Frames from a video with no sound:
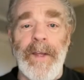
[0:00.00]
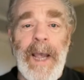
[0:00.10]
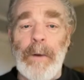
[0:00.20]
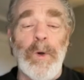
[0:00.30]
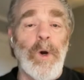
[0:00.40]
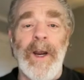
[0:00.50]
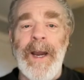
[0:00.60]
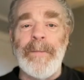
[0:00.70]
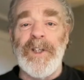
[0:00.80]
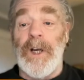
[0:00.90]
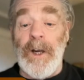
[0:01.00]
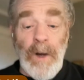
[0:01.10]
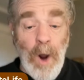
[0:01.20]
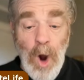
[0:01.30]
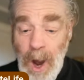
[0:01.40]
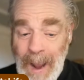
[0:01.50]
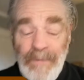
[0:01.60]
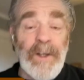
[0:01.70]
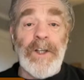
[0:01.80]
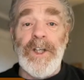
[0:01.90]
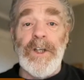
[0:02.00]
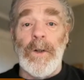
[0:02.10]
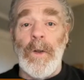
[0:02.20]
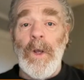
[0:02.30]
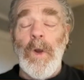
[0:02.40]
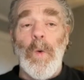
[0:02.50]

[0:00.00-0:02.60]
the Ecuadorian Amazon are having to deal